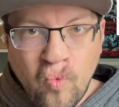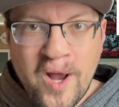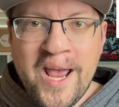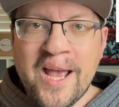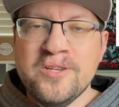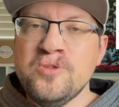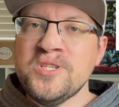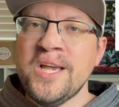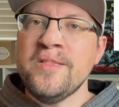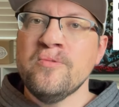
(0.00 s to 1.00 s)
one hand, you
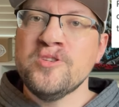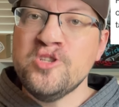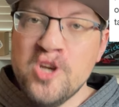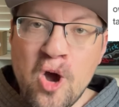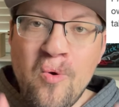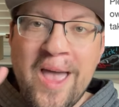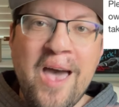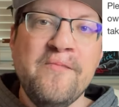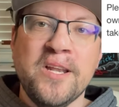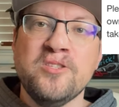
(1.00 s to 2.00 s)
say there is no
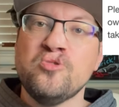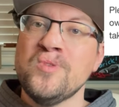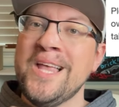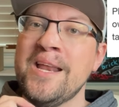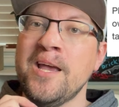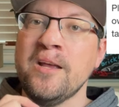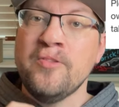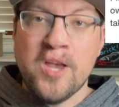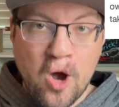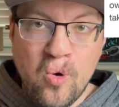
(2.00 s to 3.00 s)
evidence relating
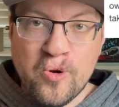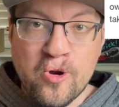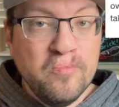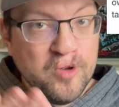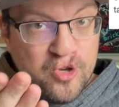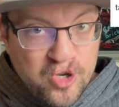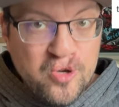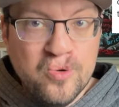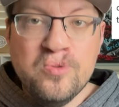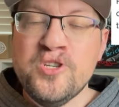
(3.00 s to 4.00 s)
the owner,
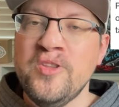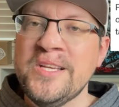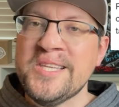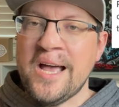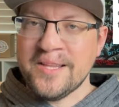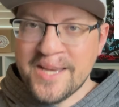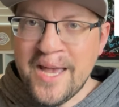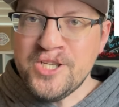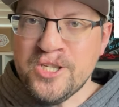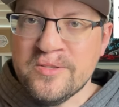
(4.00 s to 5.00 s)
you, to these
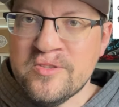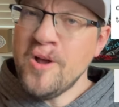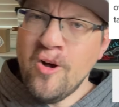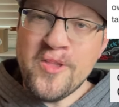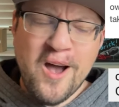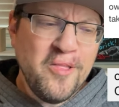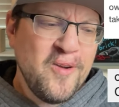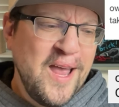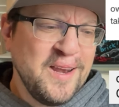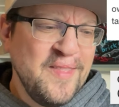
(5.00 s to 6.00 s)
allegations. But on the other
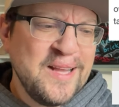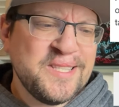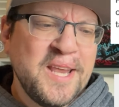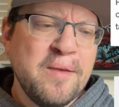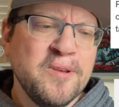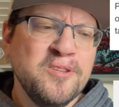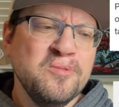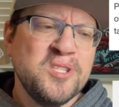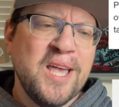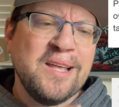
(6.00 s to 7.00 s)
hand, in that statement, you
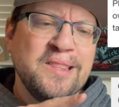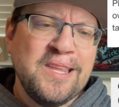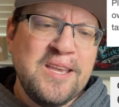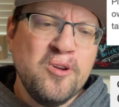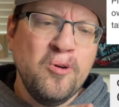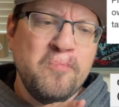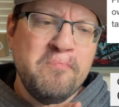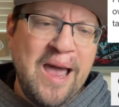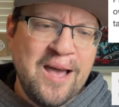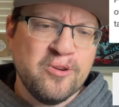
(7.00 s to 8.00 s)
say legal
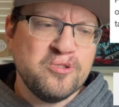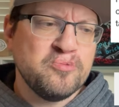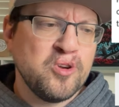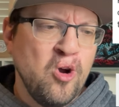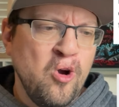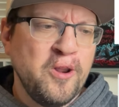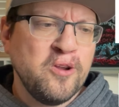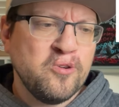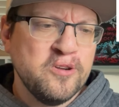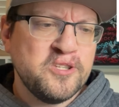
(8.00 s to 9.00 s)
matters regarding
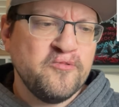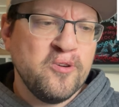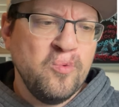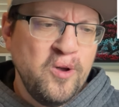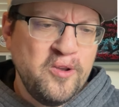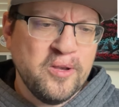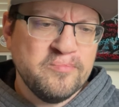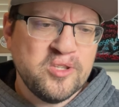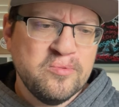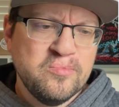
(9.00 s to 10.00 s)
Christopher
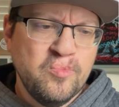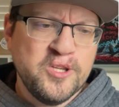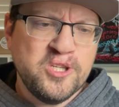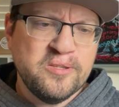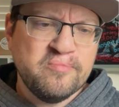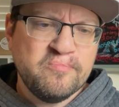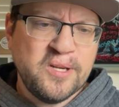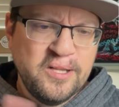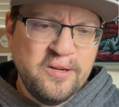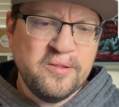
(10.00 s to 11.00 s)
Williams, which is
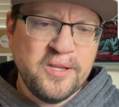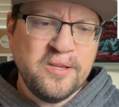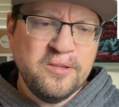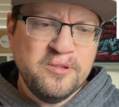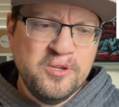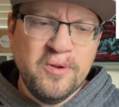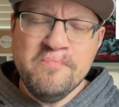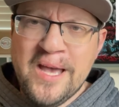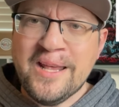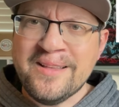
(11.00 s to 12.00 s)
clearly you
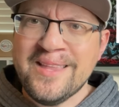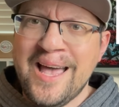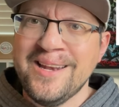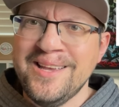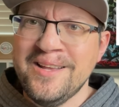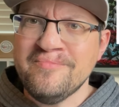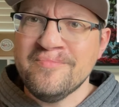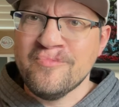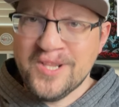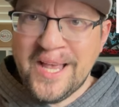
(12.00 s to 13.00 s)
admitting that it
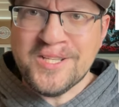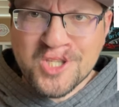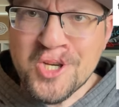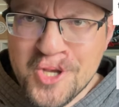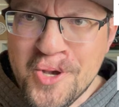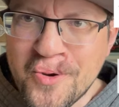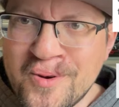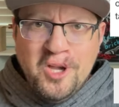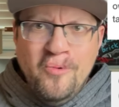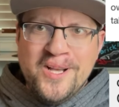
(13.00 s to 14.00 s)
relates to you.
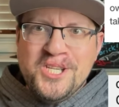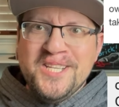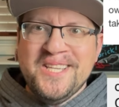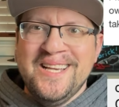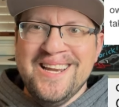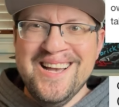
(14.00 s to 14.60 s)
So which is it?